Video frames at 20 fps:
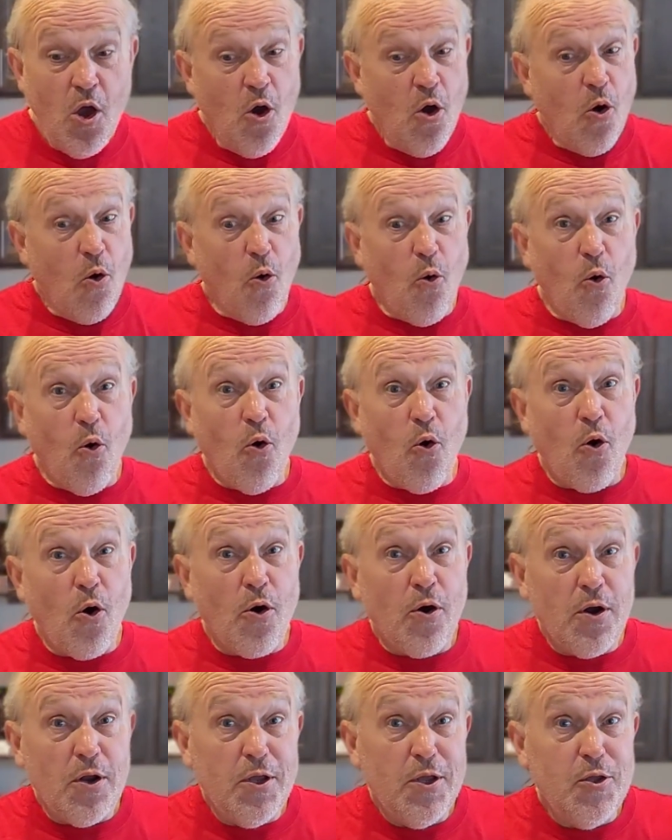
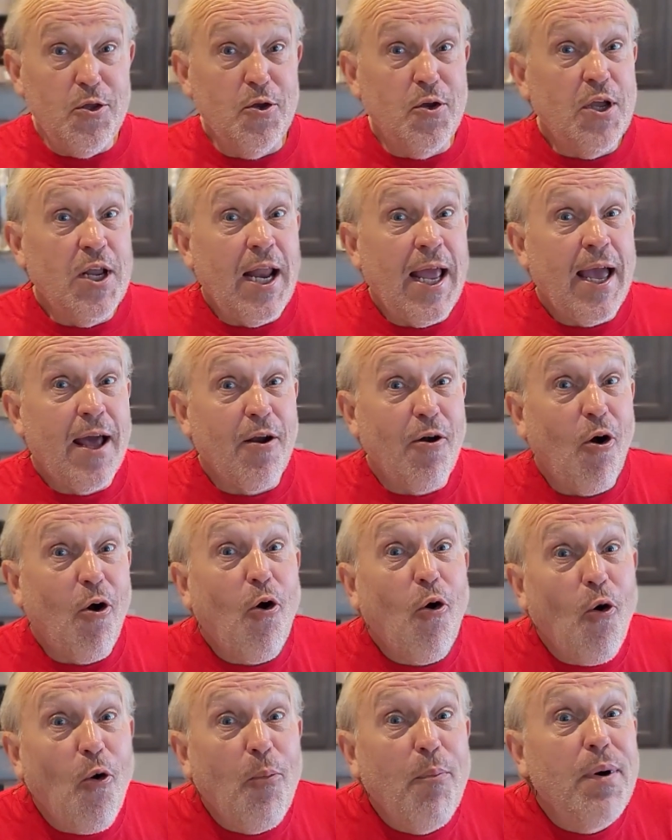Or you can add a
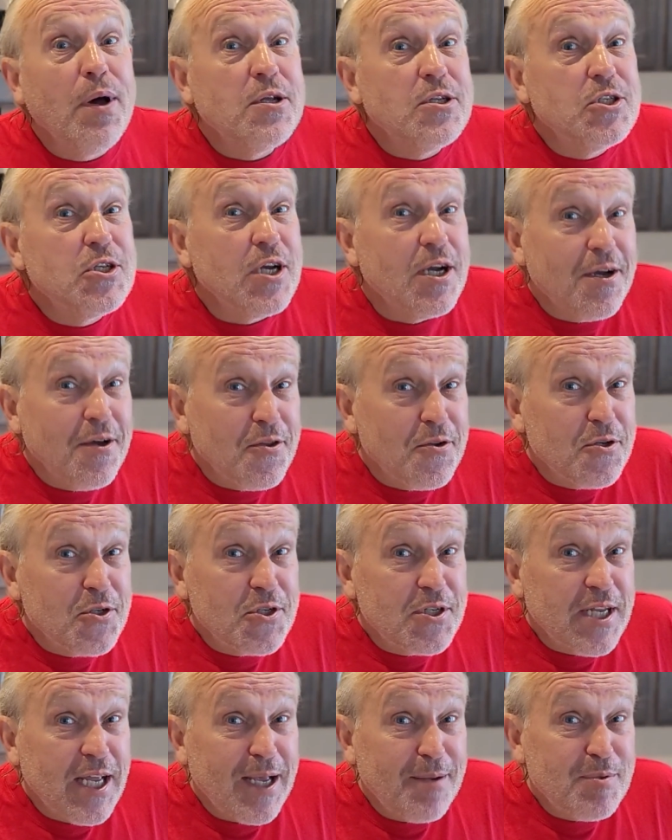whole bunch of other
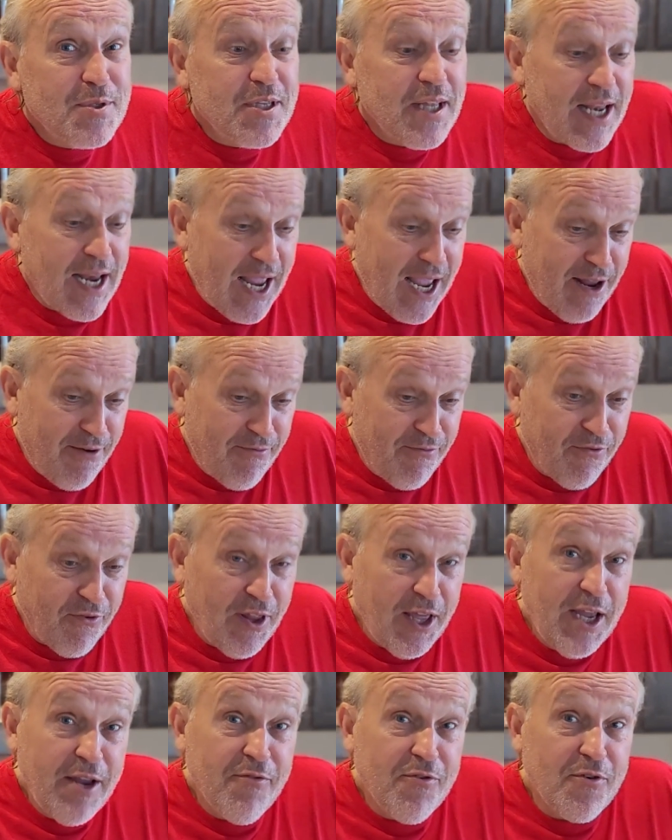steps that add
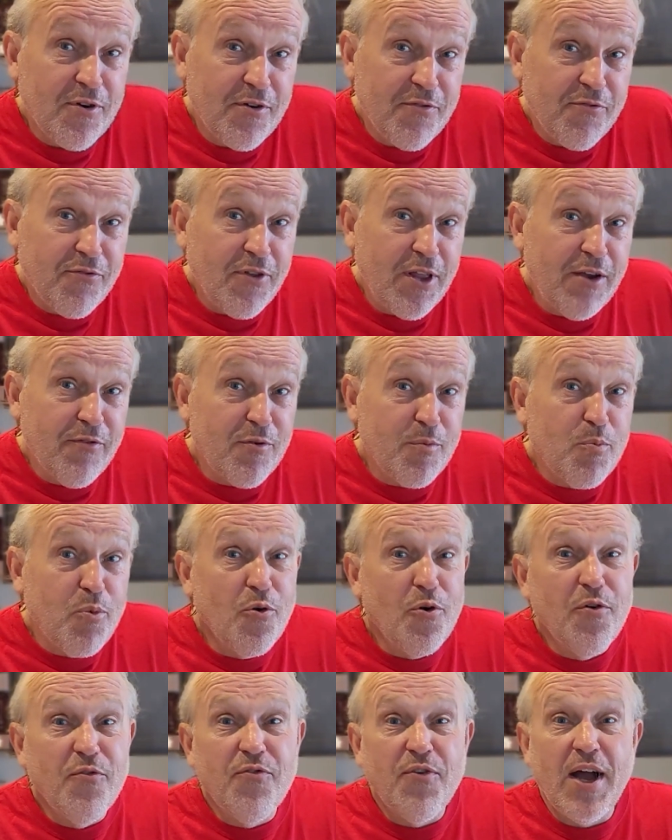flavor and flavor
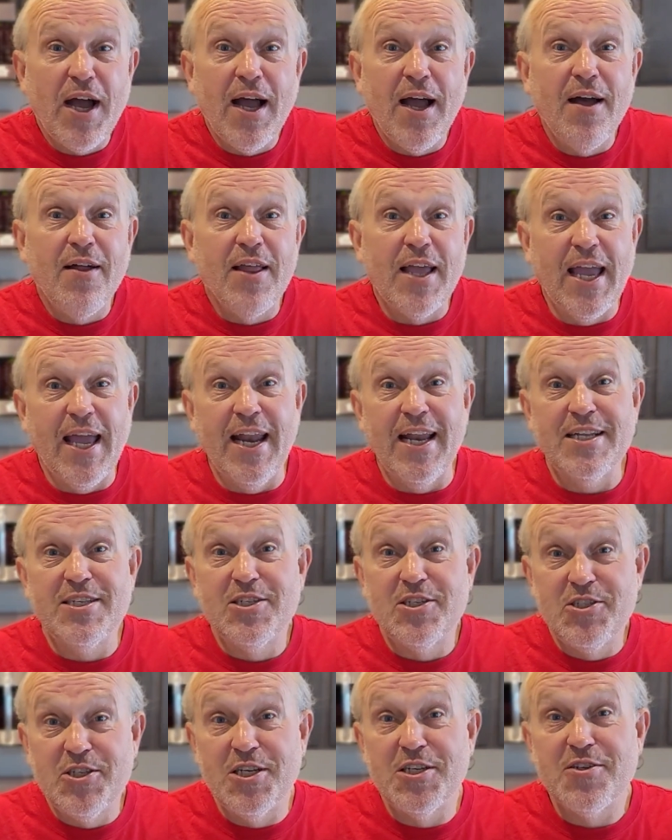profile, and it's
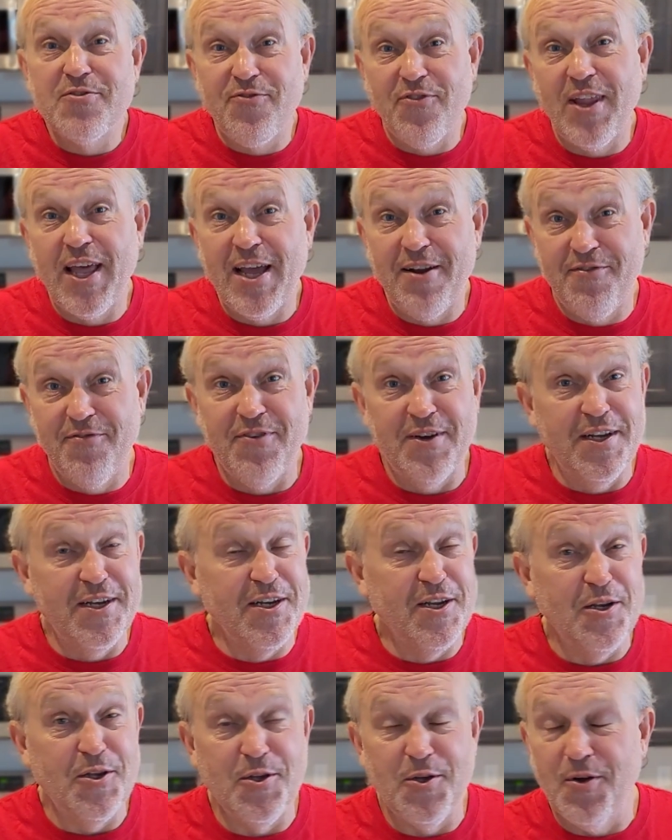just flat fun
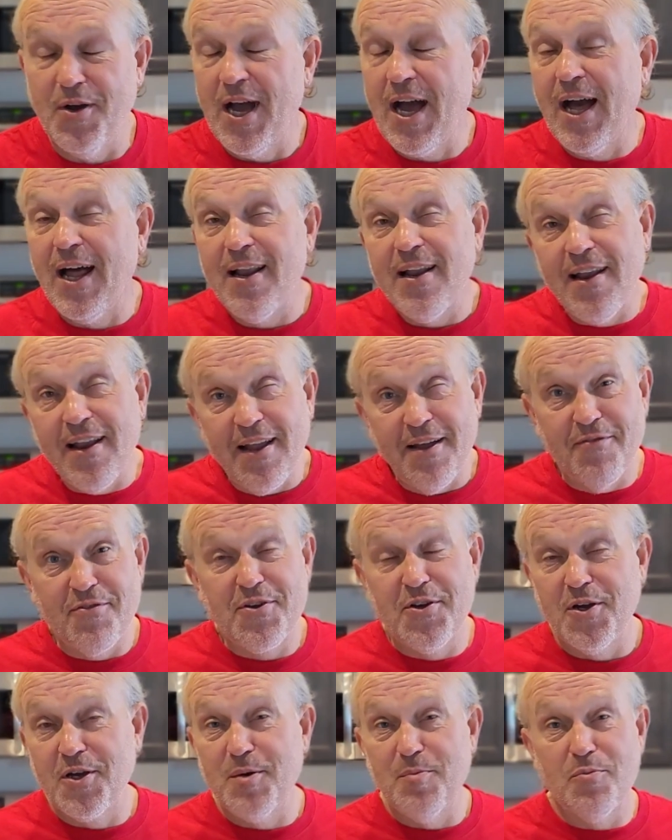to do. I love
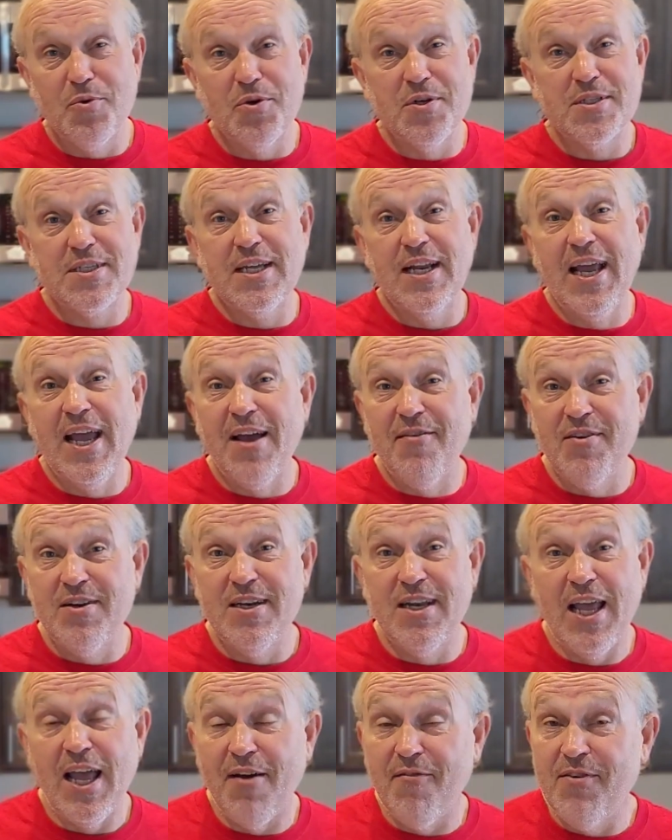cooking brisket.
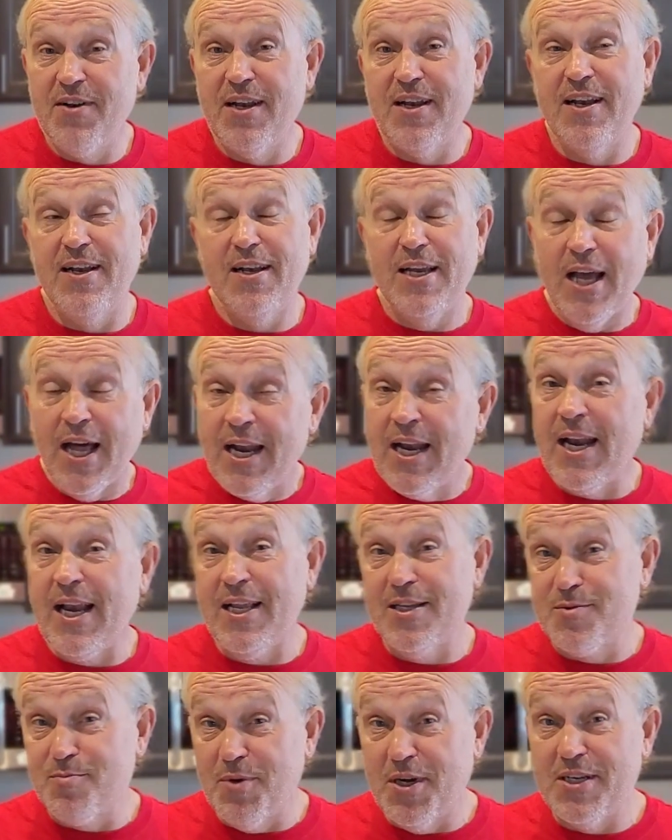Haven't done it
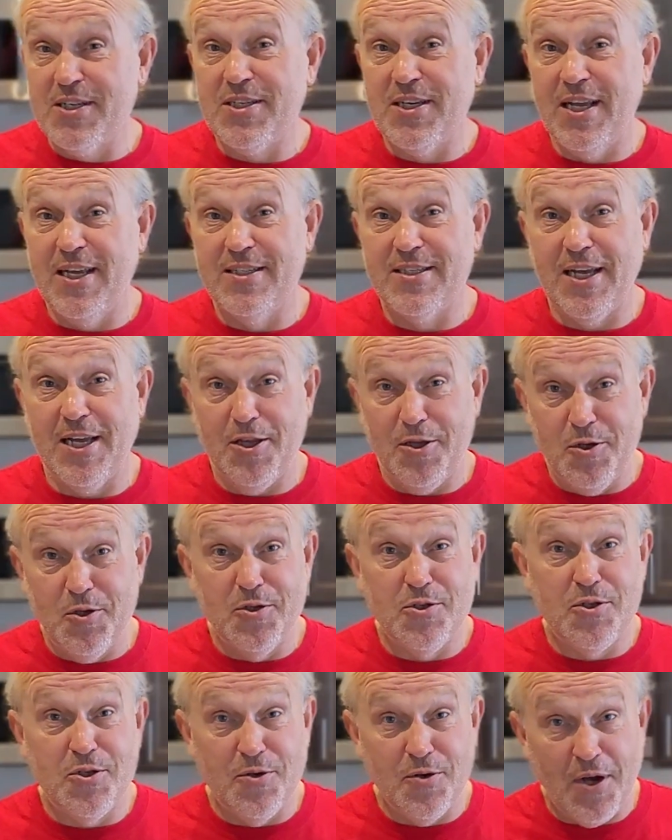as much as I
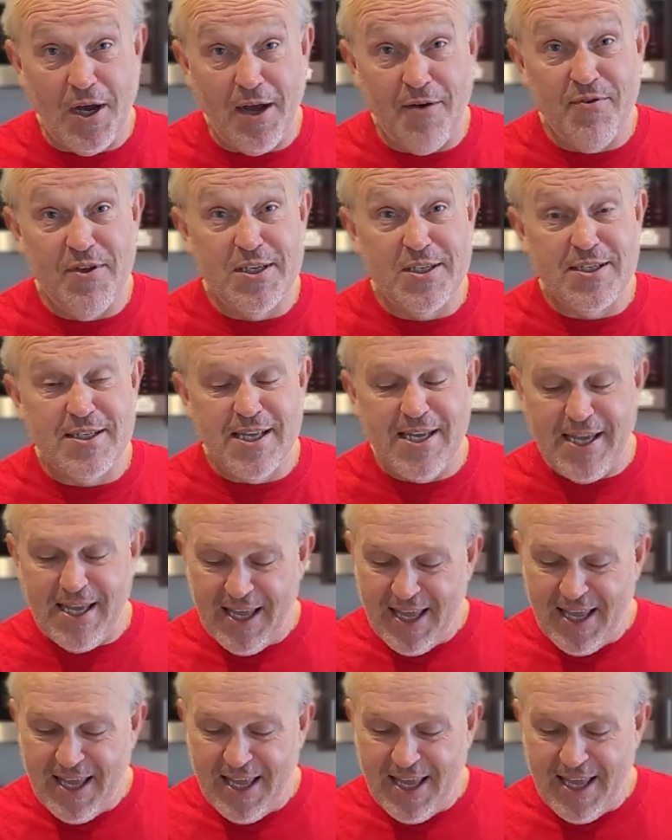used to, obviously,